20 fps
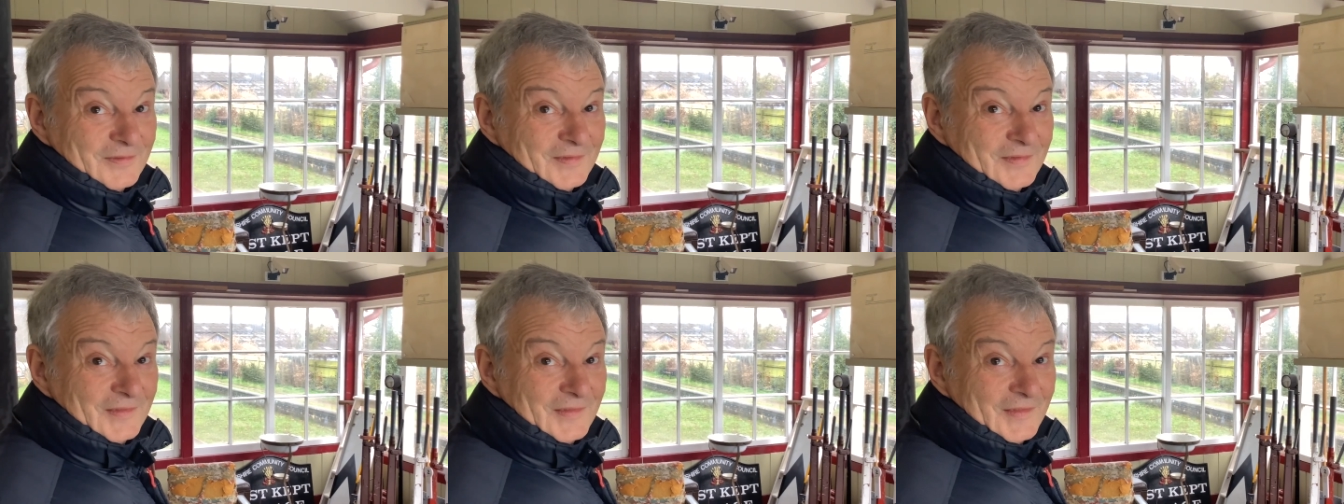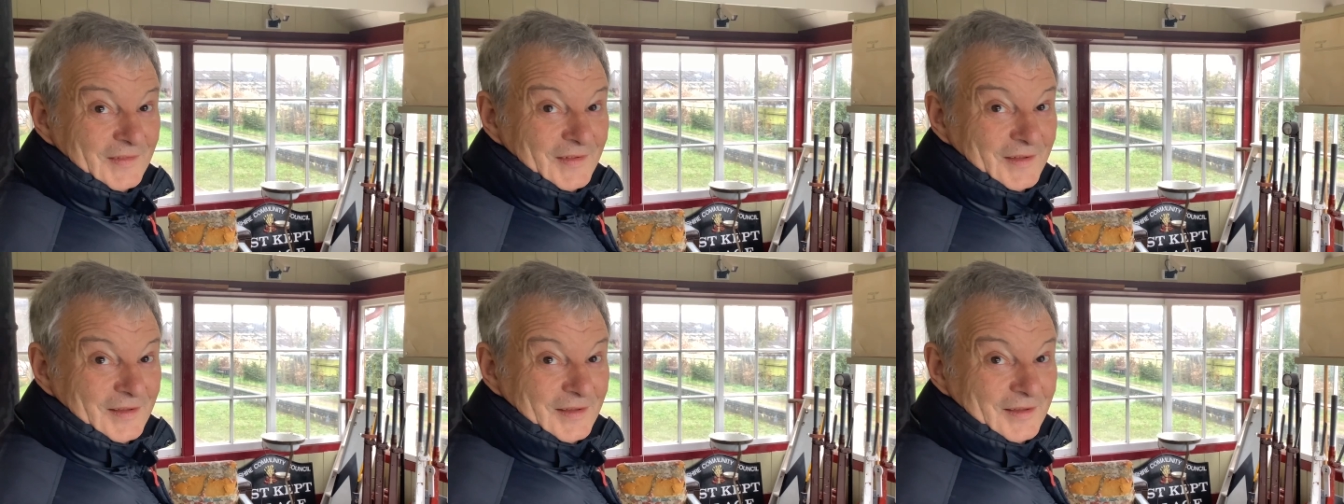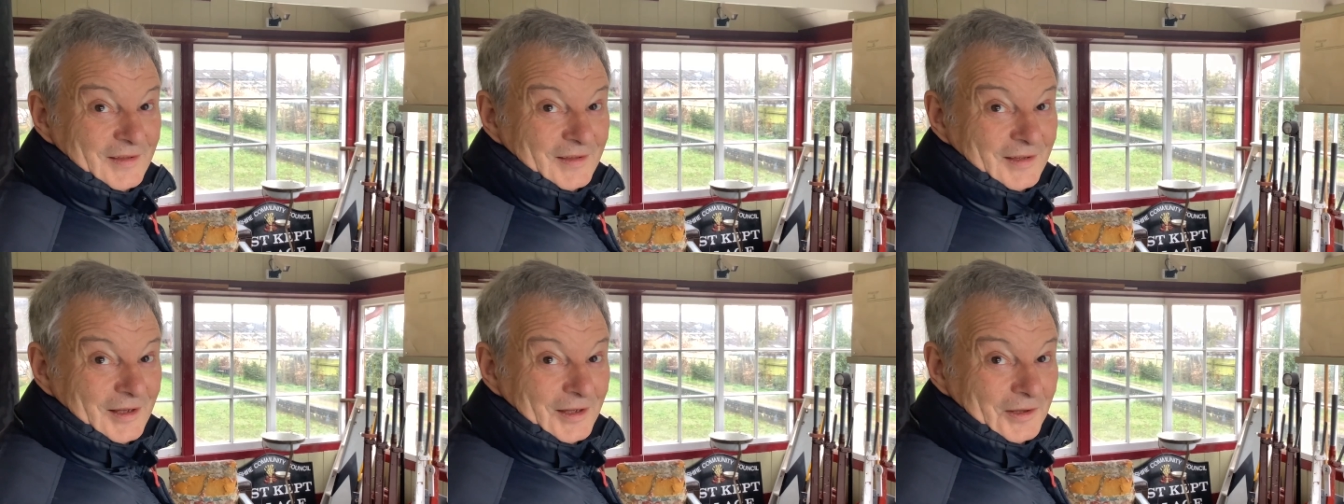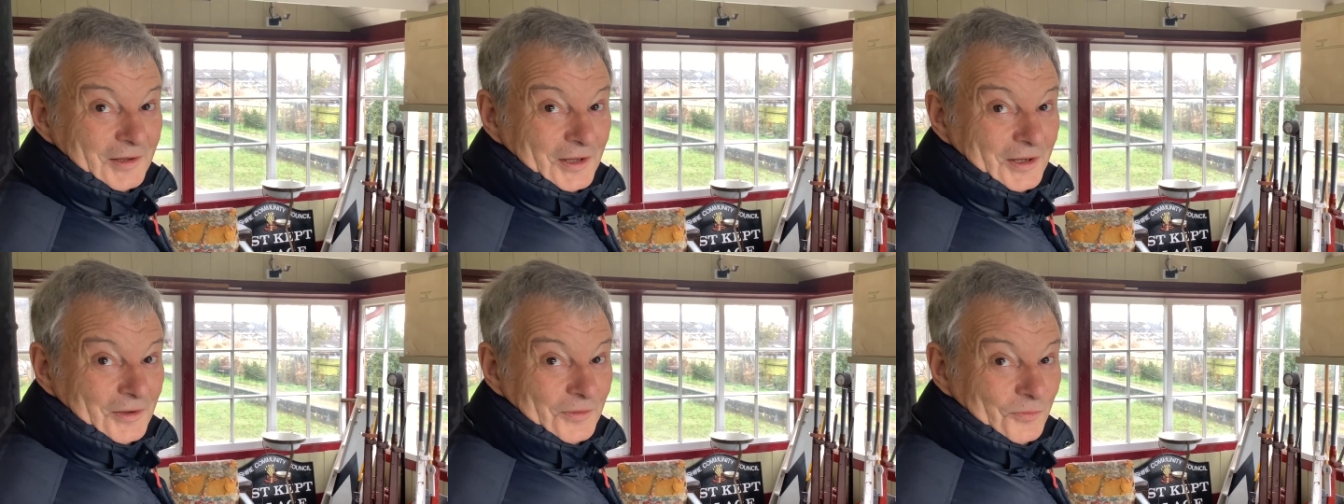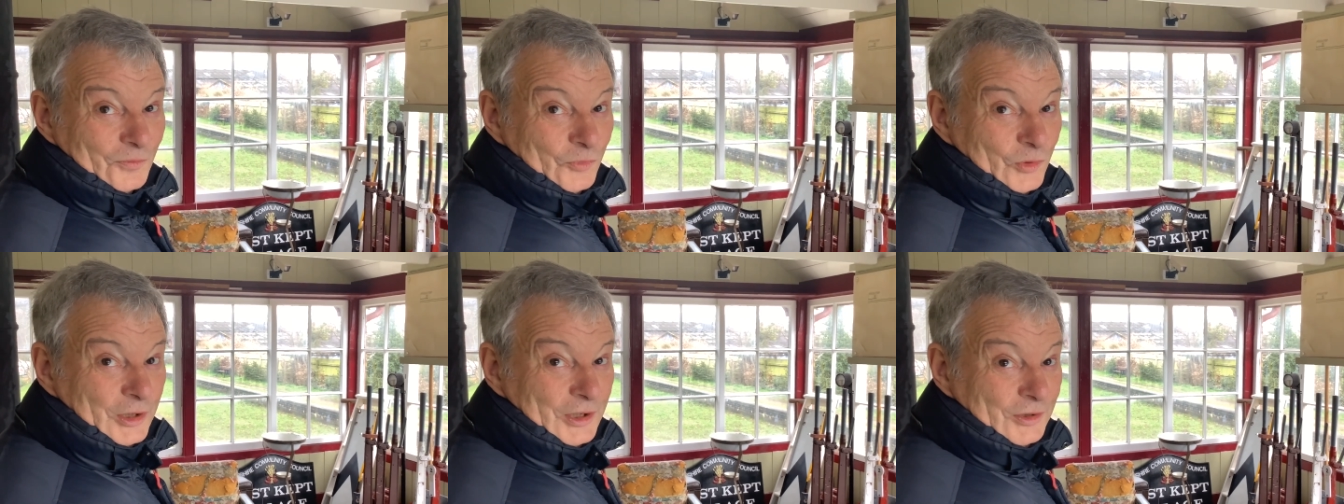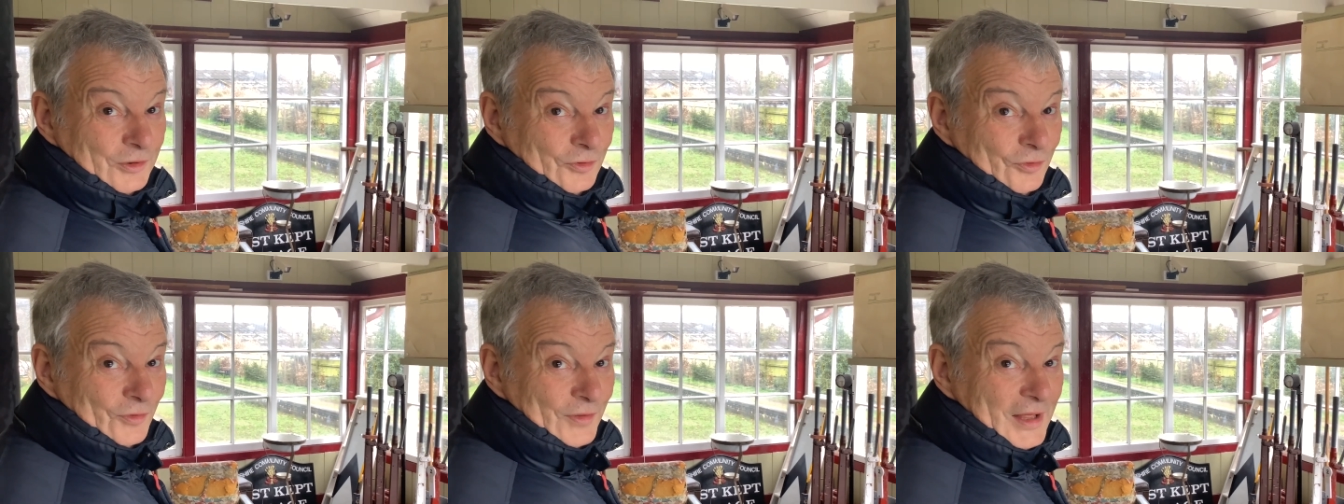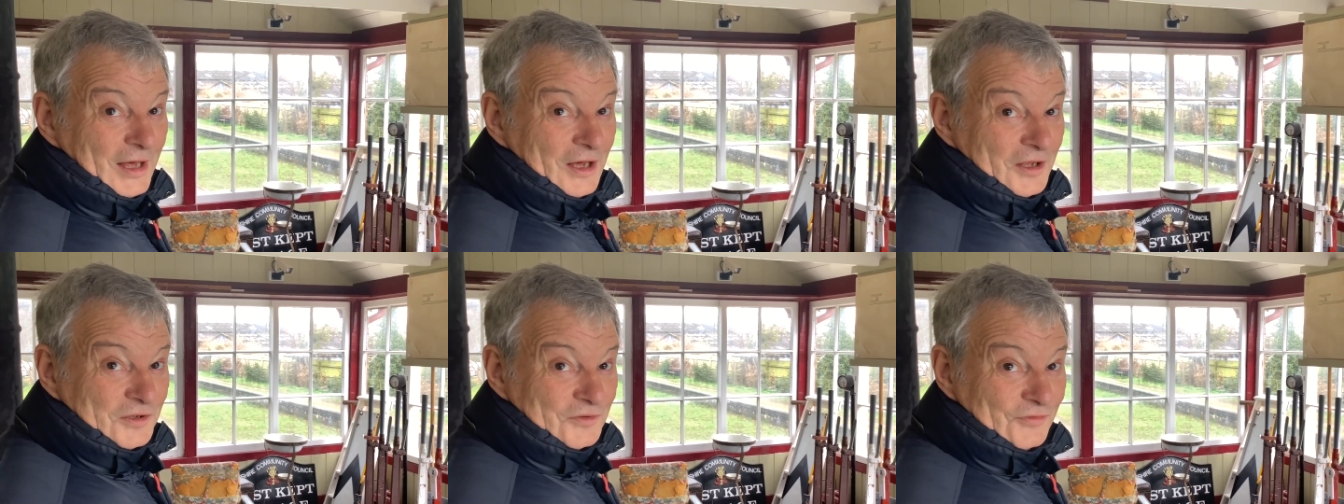That's good. Uh, and we do
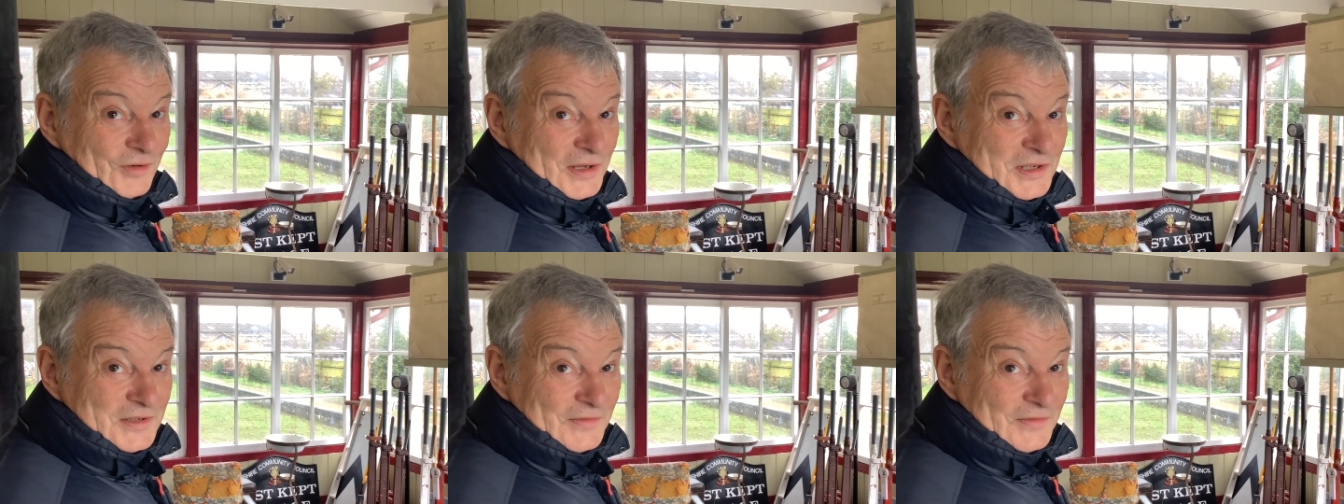that as Friends